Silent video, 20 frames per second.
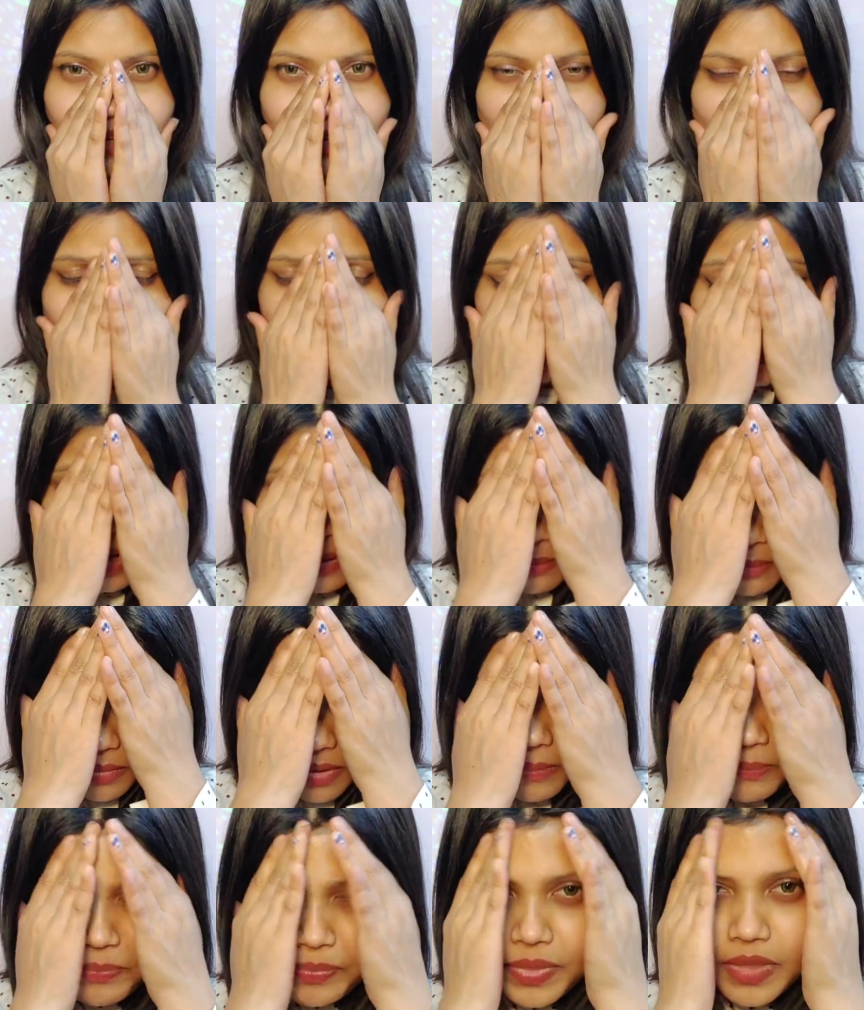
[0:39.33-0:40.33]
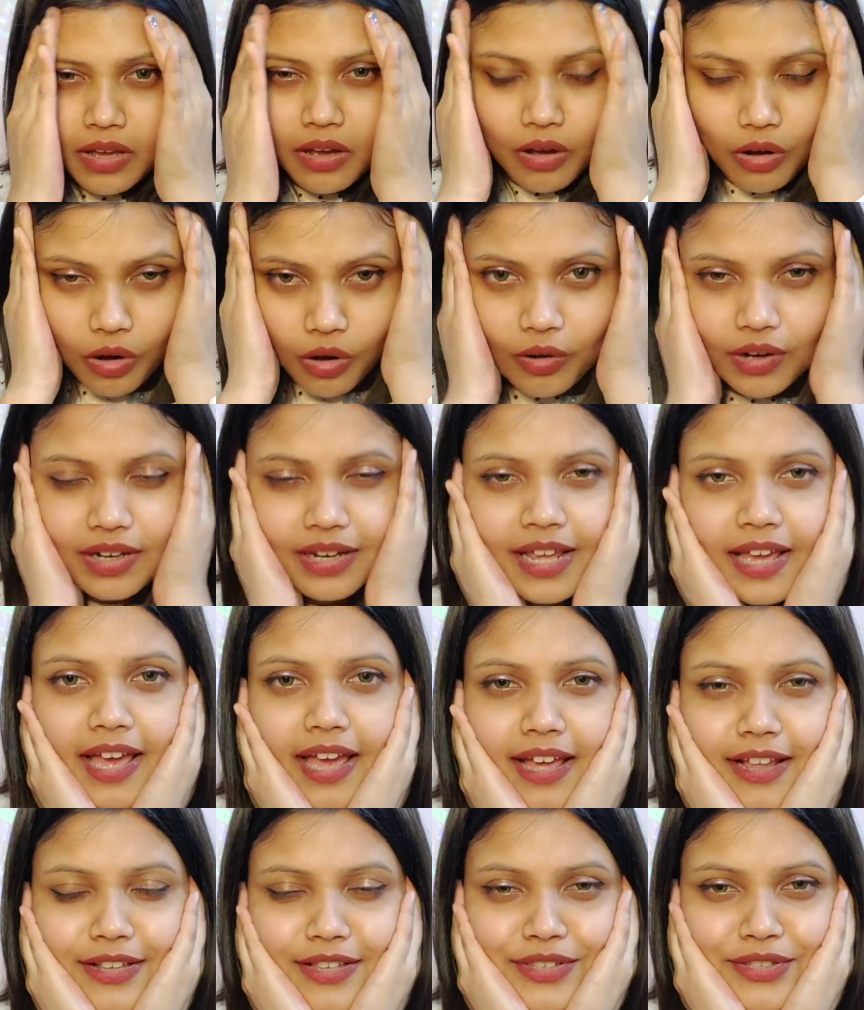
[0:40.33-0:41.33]
lip balm on.
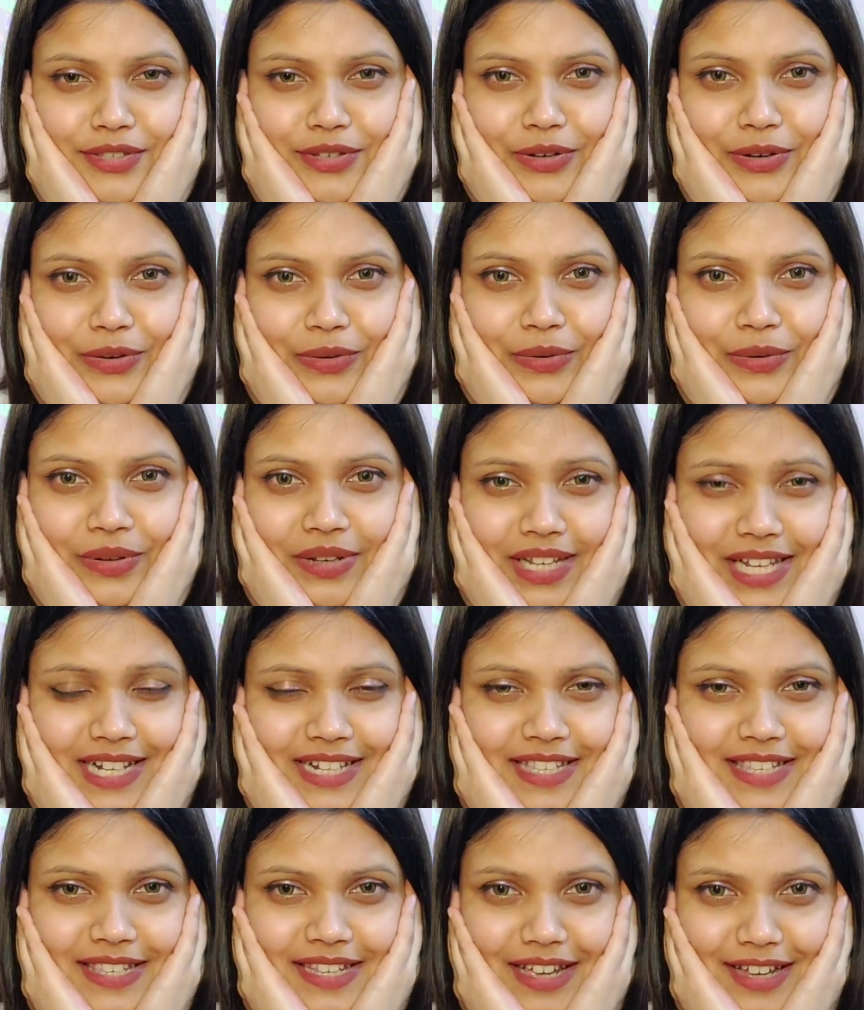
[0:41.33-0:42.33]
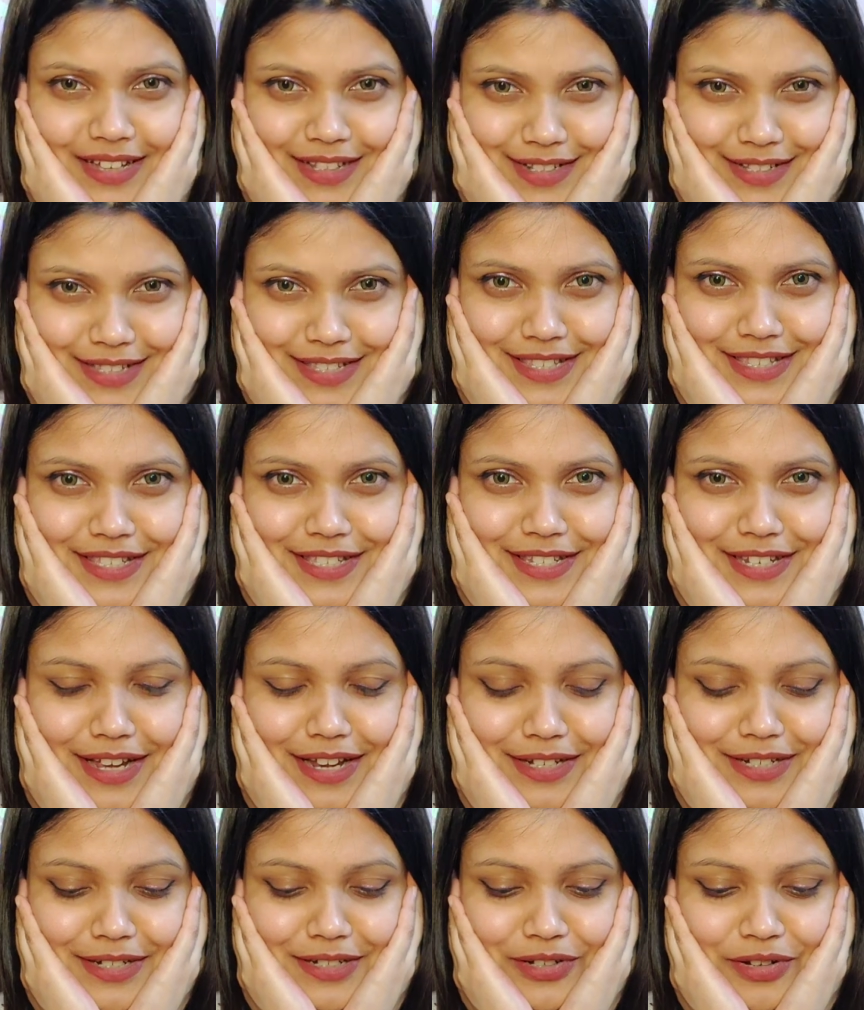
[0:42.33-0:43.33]
So let's
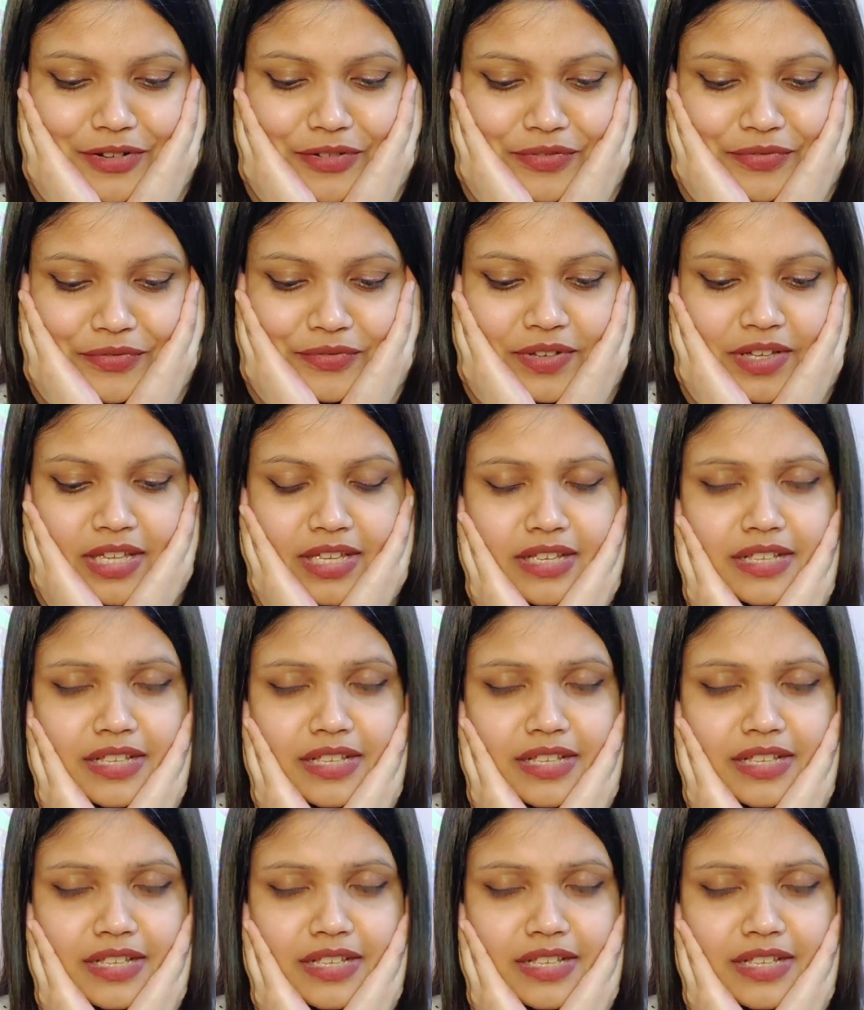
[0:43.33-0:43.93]
start it off.